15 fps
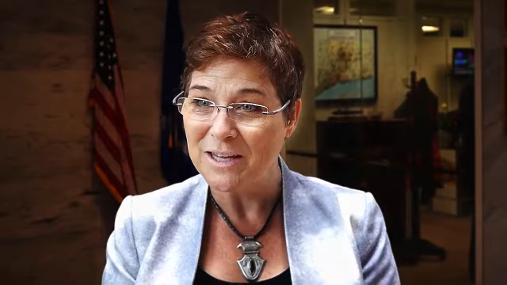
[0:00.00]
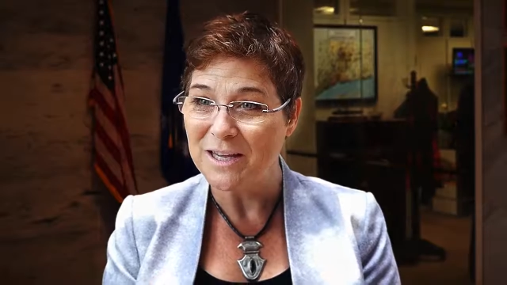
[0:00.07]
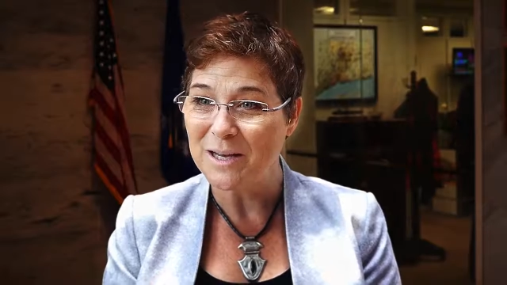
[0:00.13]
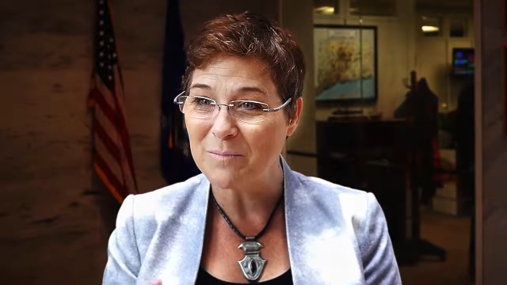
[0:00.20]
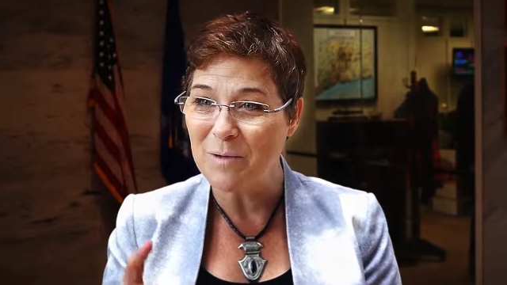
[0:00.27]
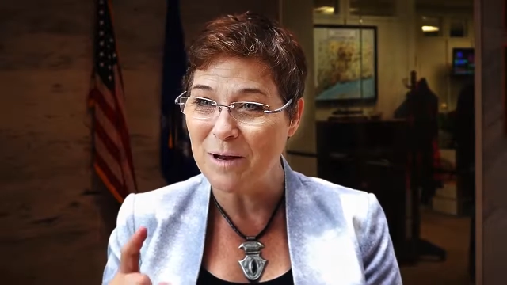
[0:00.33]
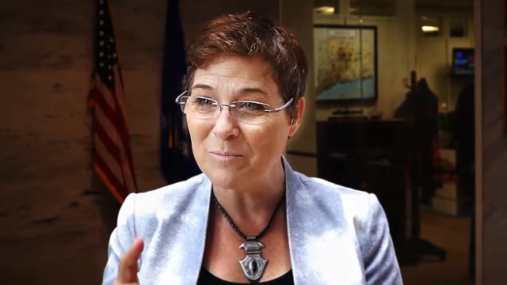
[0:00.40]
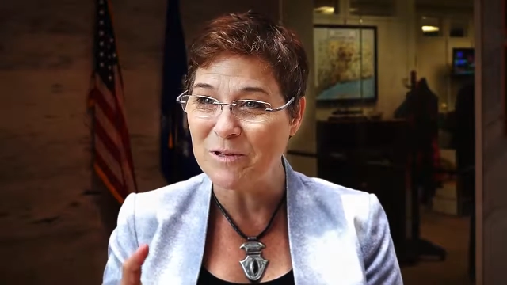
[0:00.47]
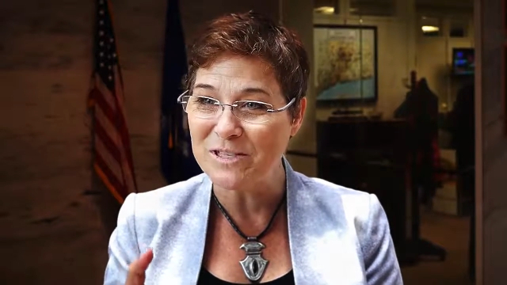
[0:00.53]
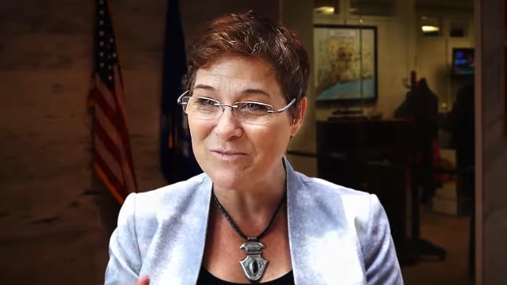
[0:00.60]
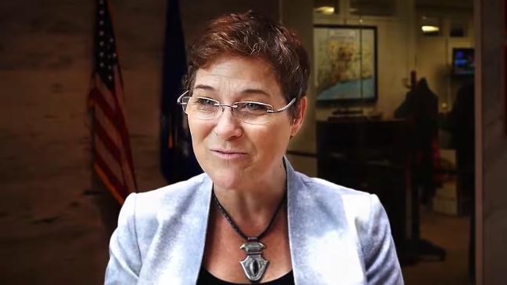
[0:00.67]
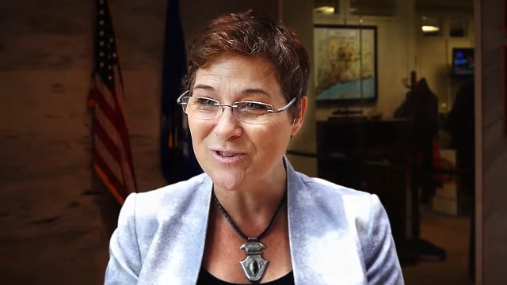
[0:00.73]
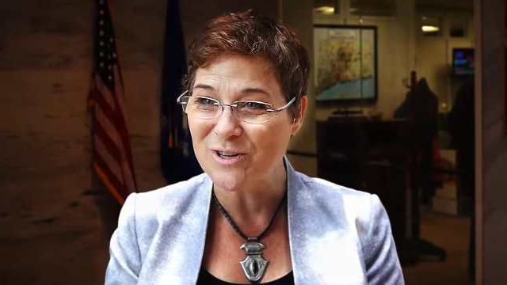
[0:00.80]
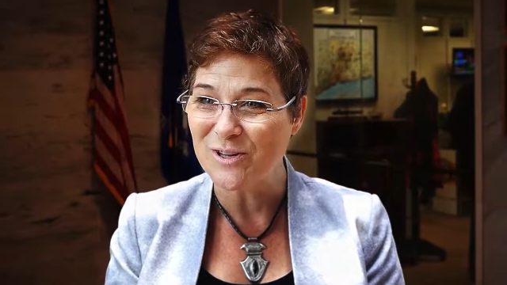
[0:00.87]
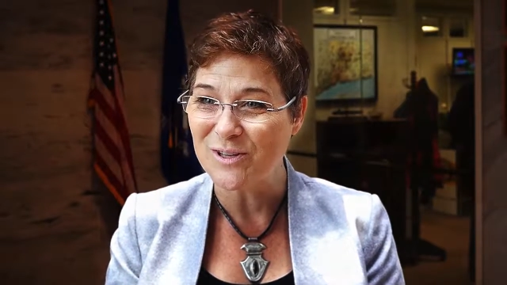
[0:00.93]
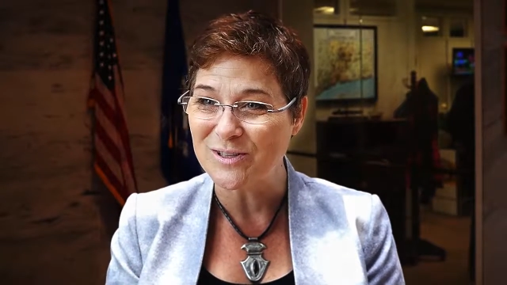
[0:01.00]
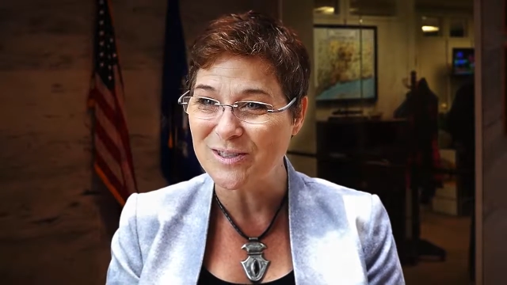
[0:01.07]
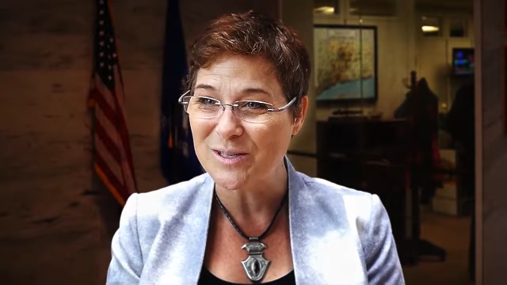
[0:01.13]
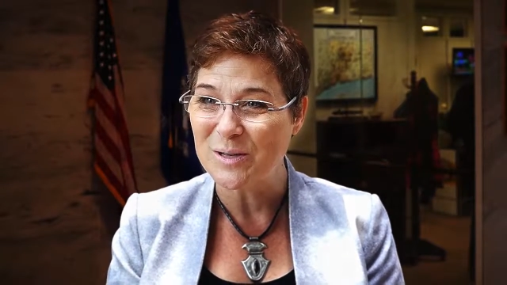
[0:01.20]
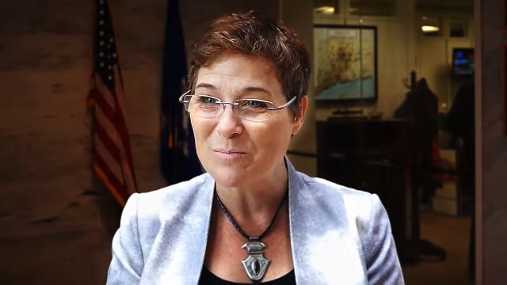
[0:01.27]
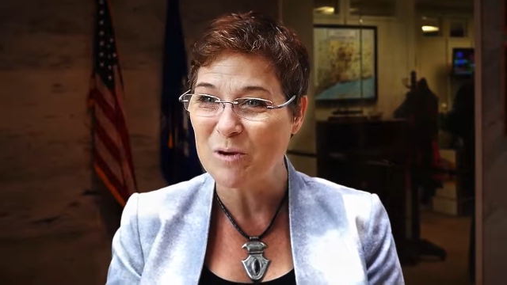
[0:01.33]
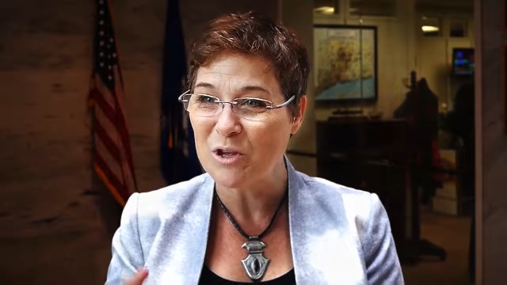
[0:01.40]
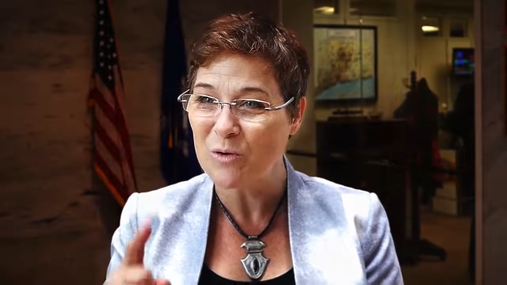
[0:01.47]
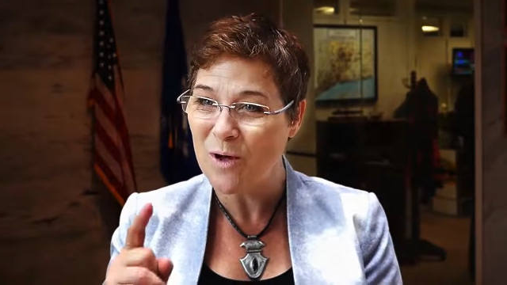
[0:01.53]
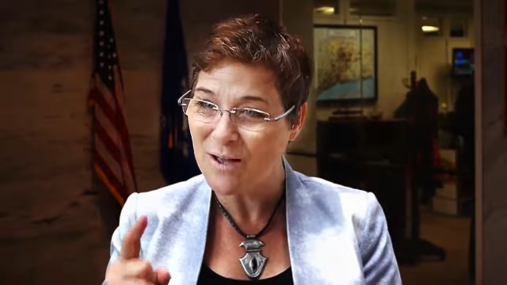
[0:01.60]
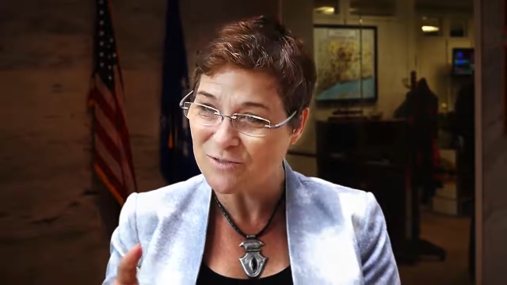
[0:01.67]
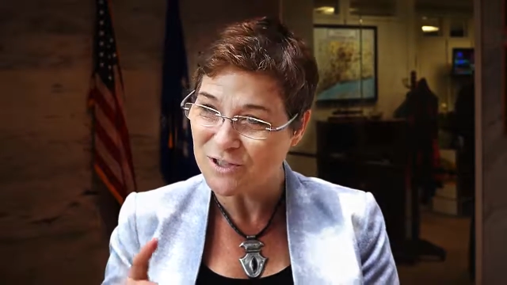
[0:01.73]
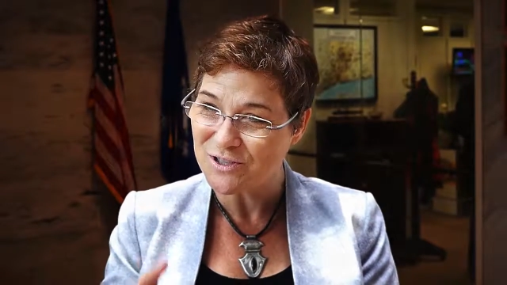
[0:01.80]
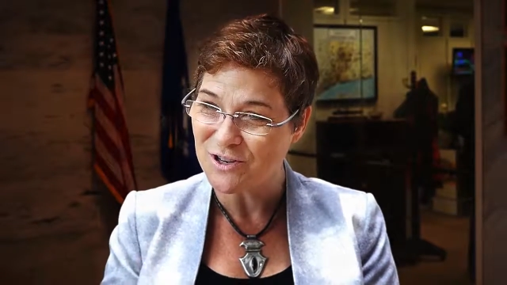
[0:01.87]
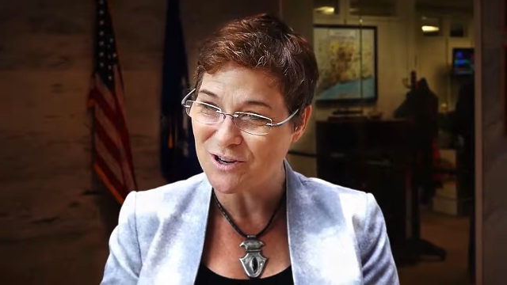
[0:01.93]
It might be difficult, but you
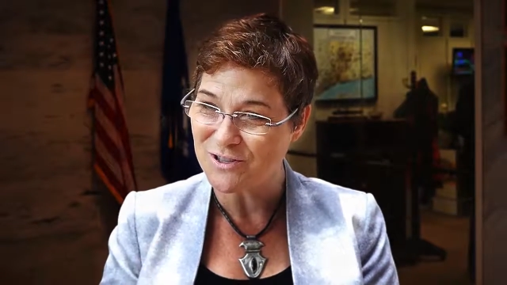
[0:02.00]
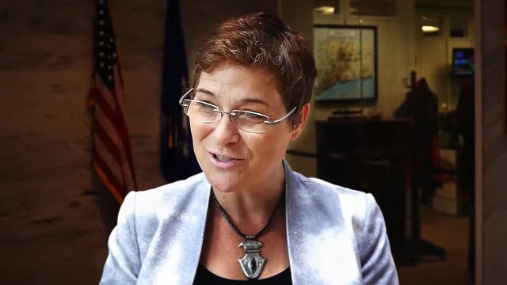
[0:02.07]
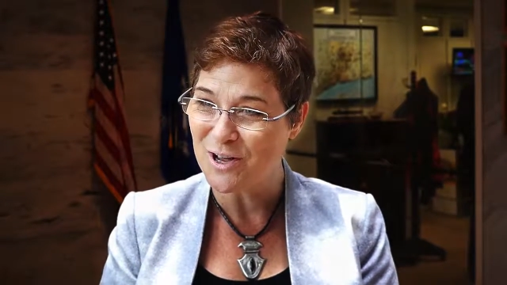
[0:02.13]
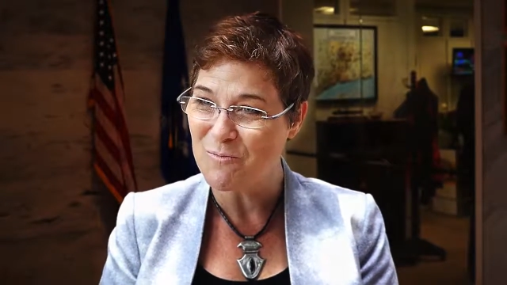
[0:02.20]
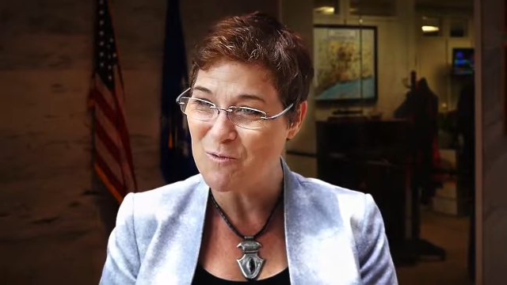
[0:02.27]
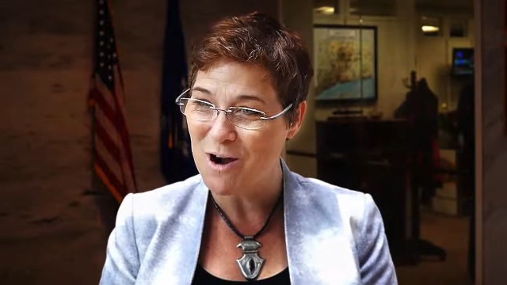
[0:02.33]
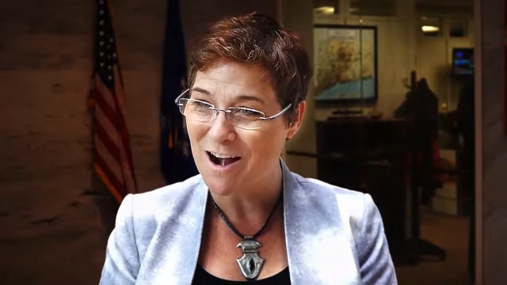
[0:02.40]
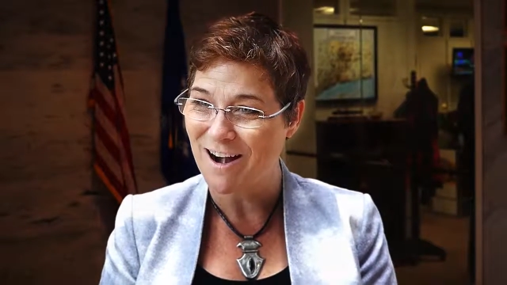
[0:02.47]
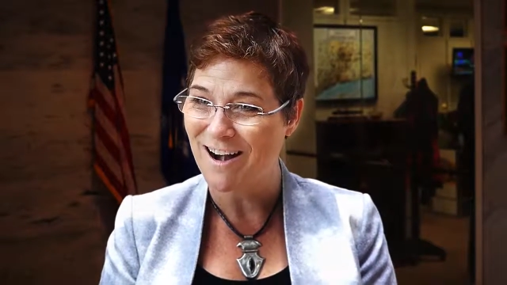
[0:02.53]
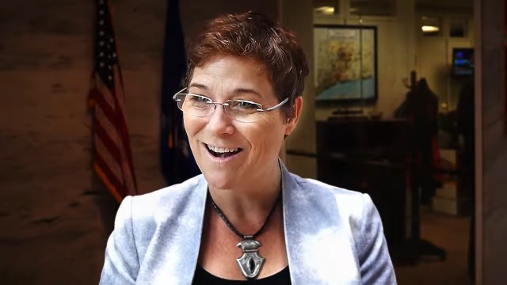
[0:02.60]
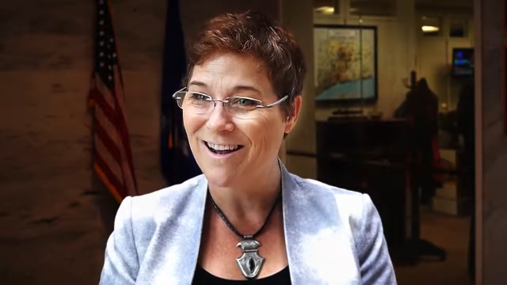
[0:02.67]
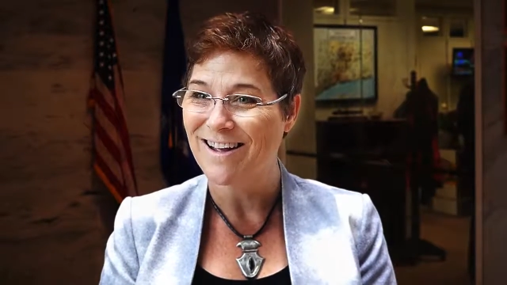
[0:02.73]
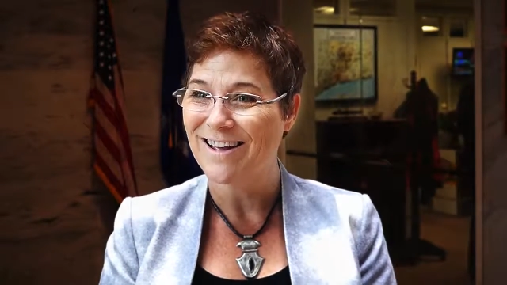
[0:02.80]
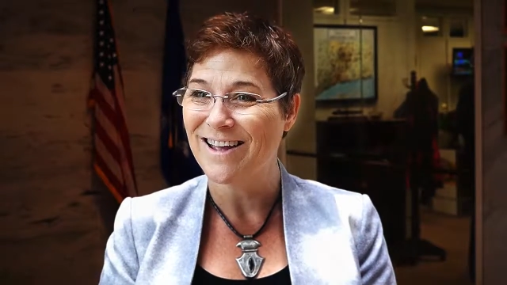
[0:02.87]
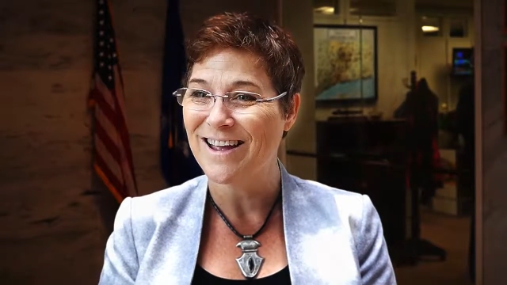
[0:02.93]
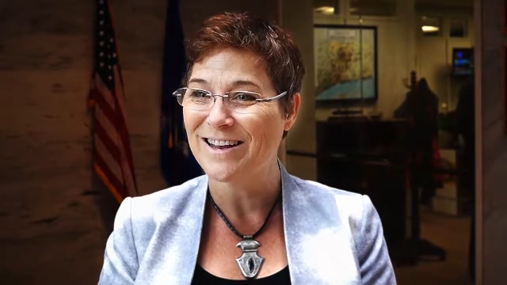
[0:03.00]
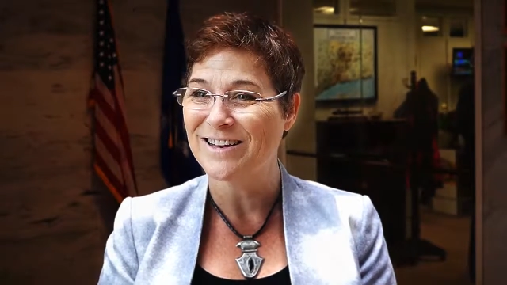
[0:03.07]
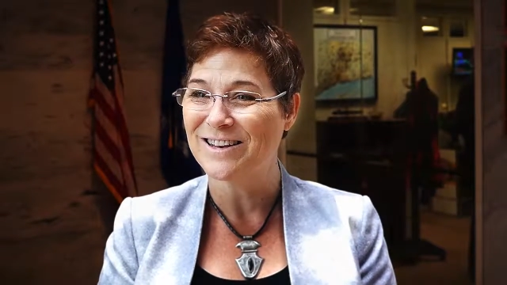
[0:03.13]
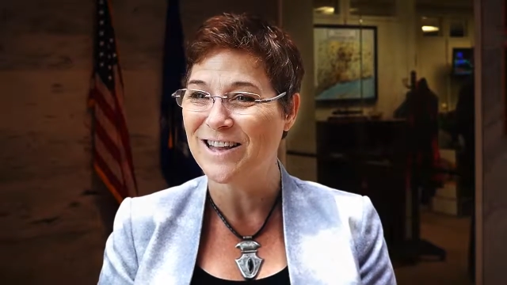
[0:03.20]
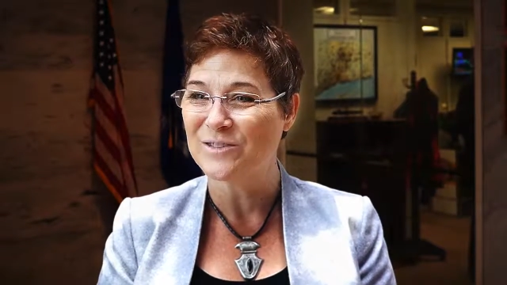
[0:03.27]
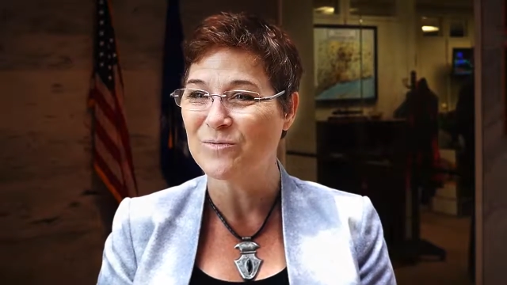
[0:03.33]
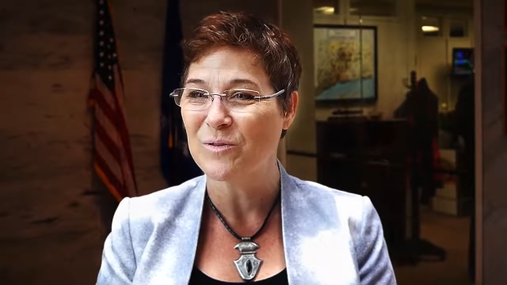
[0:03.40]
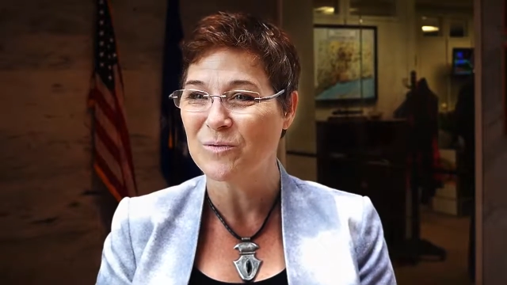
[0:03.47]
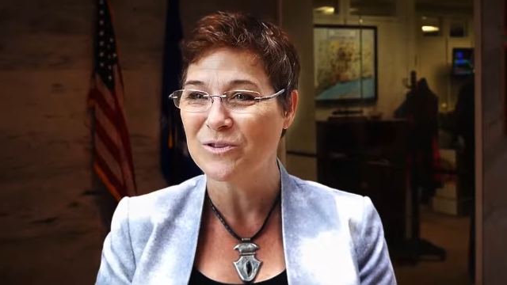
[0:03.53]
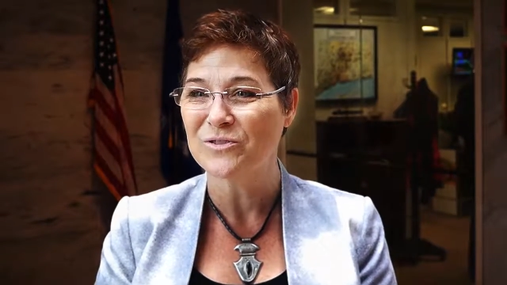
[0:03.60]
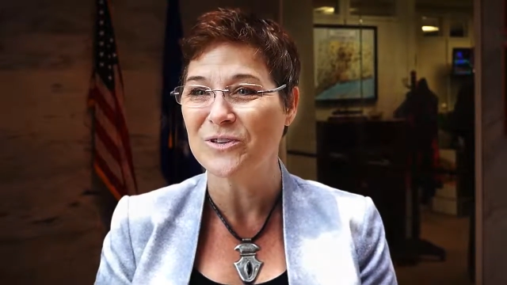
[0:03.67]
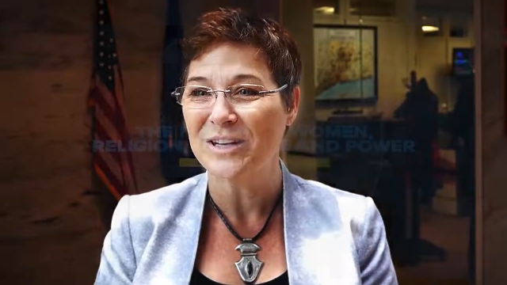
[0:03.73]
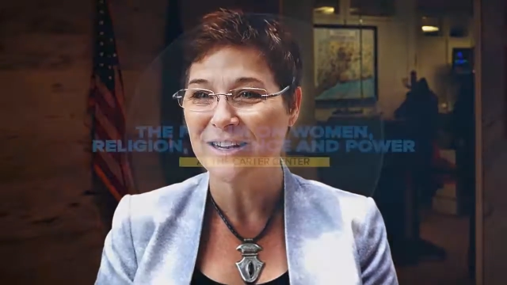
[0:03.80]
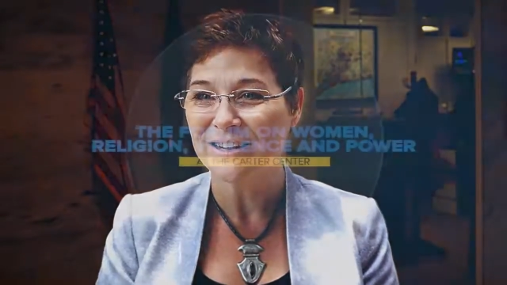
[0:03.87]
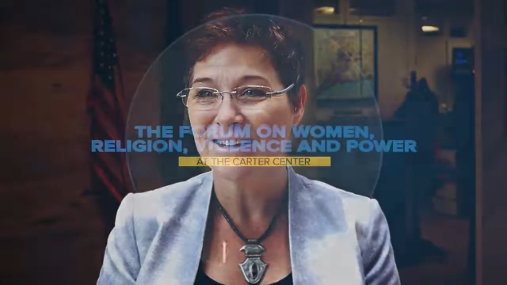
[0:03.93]
have to start somewhere. And that's what we're doing.